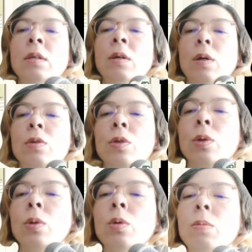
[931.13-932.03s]

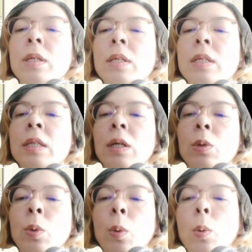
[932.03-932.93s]
Also, please take
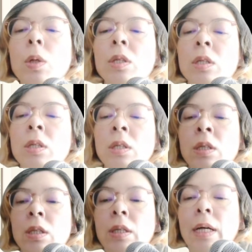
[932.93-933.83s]
note
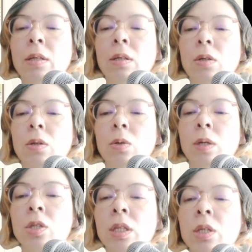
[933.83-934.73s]
that you
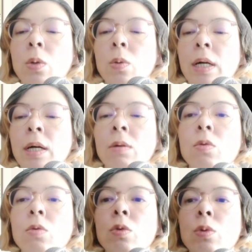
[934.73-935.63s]
can go
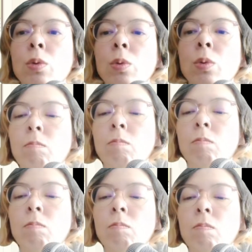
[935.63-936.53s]
down to
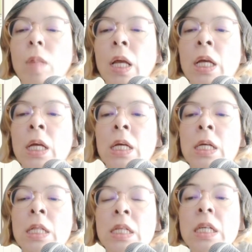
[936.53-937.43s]

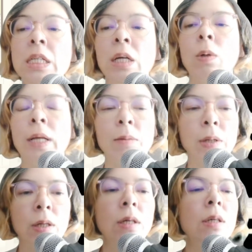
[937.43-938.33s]
detail
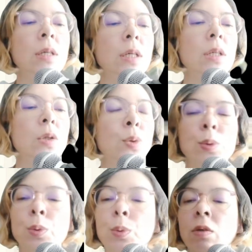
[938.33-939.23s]
label
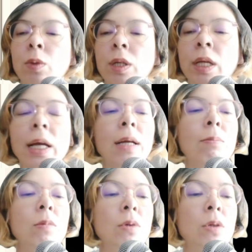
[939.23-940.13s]
to
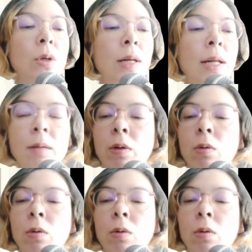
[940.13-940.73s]
rename your label.